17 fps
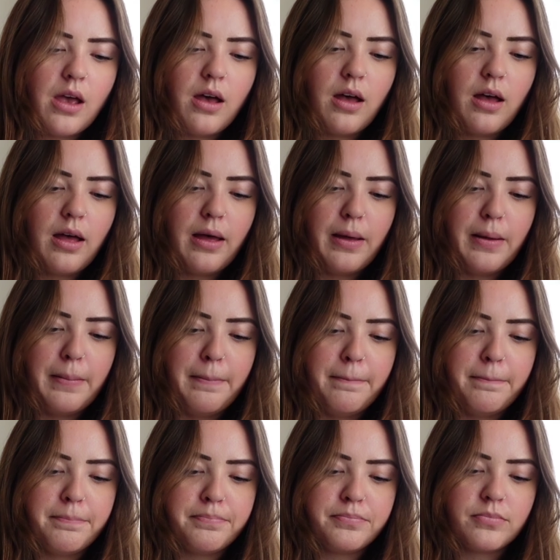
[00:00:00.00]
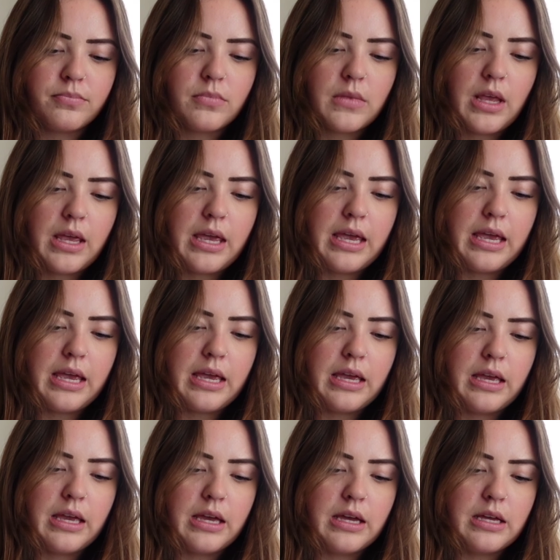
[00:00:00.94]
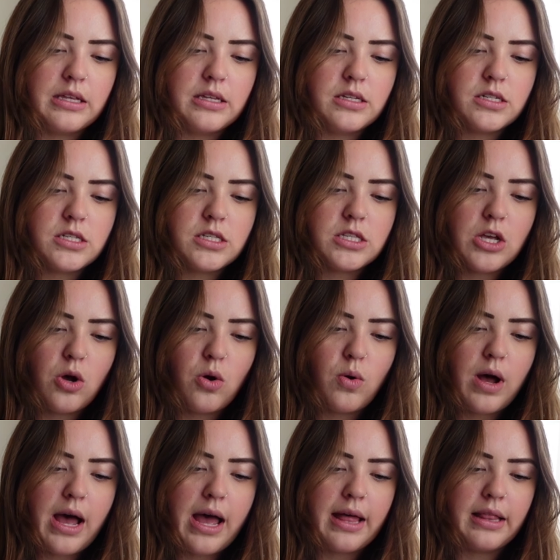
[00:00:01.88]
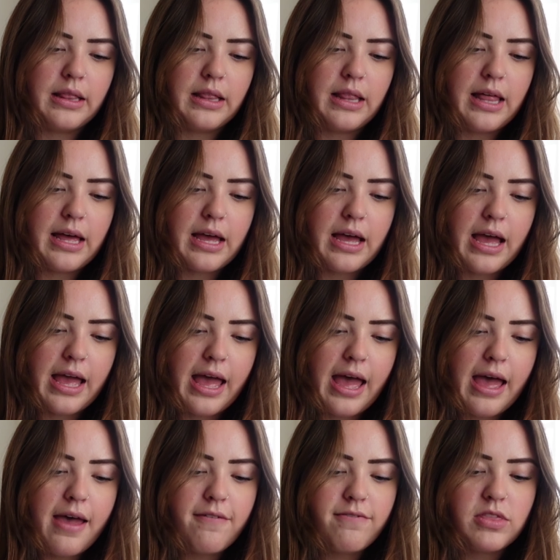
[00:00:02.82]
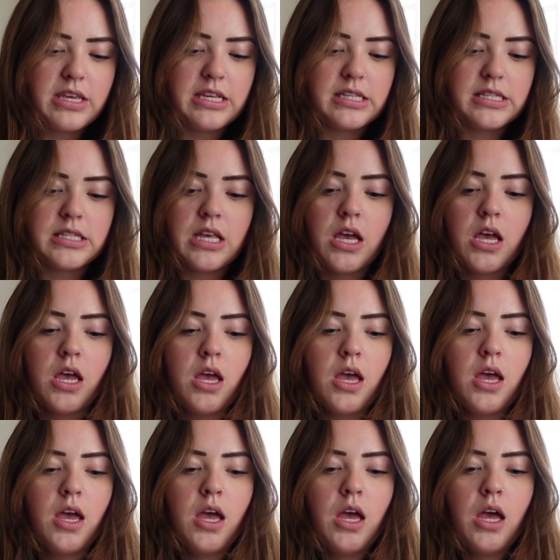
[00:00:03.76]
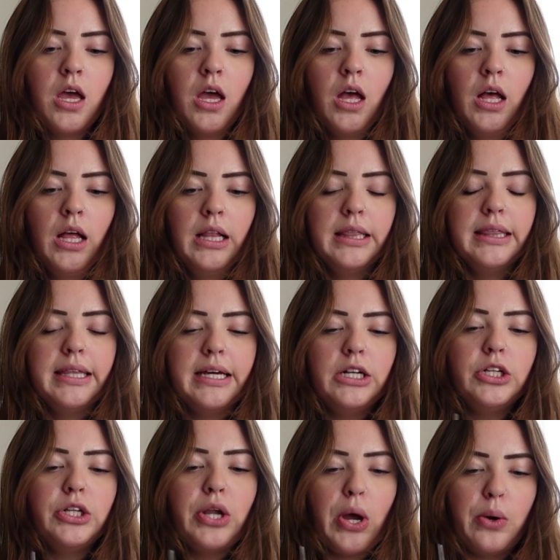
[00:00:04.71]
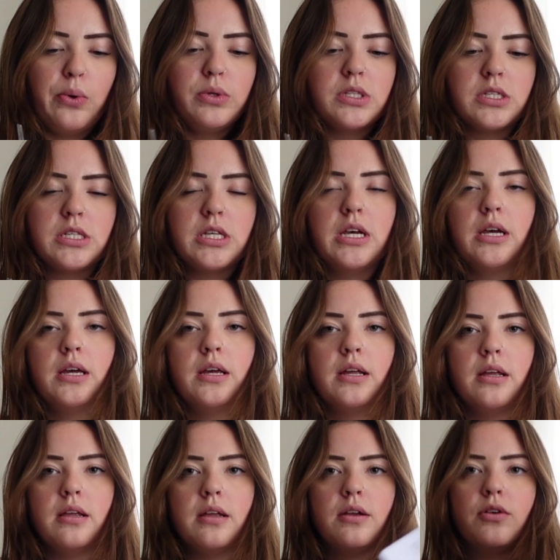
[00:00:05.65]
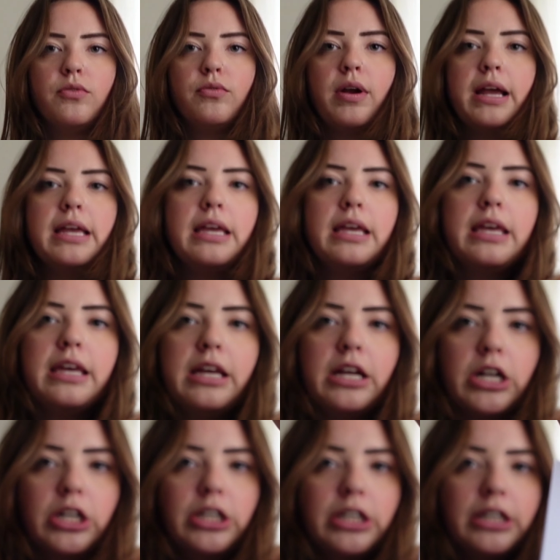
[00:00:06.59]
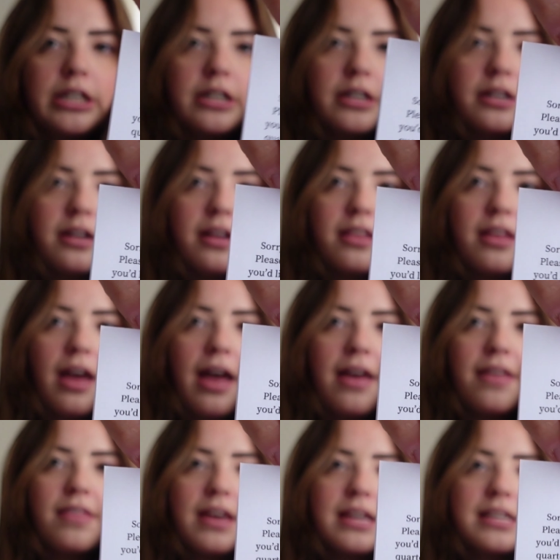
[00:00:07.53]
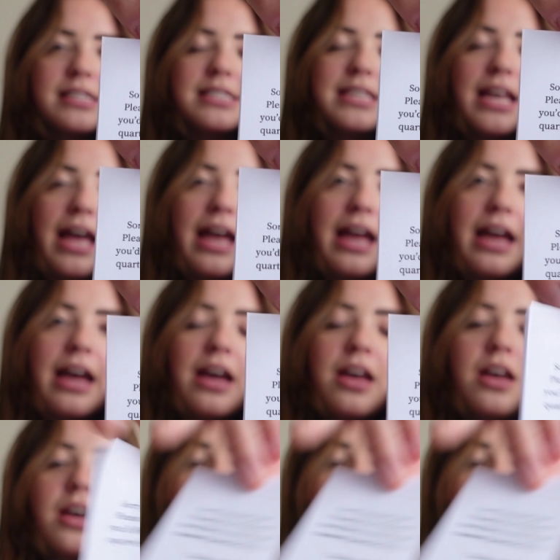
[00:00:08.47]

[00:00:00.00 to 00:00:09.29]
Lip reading: And so I have these little notes right here and they say,